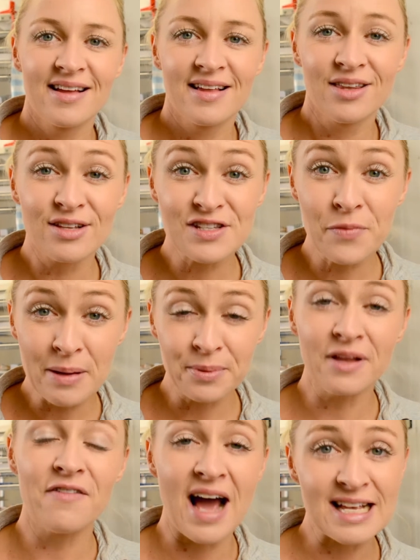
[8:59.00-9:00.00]
Lots of people
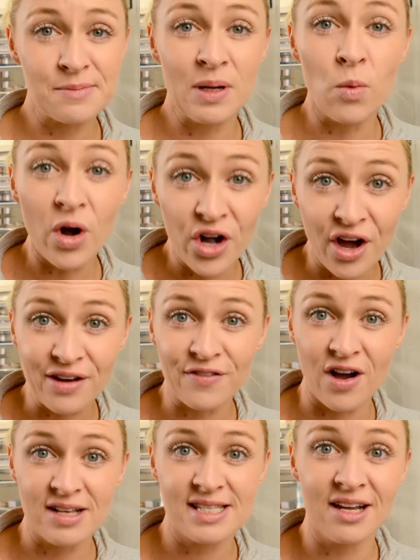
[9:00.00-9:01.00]
have asked me what kind of
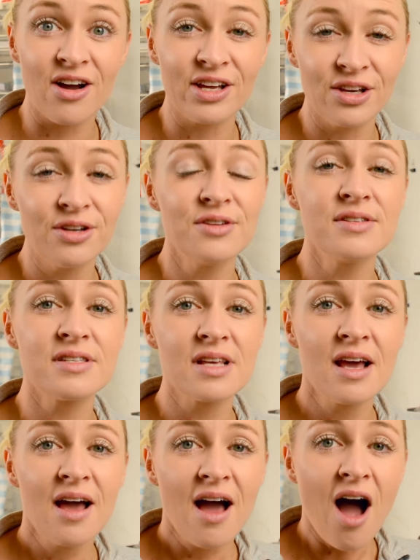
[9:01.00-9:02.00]
icing I use.
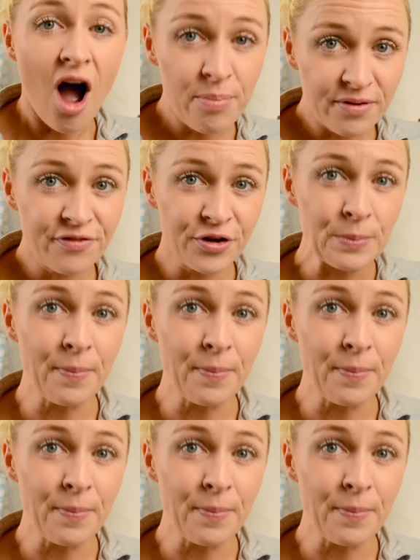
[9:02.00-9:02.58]
I prefer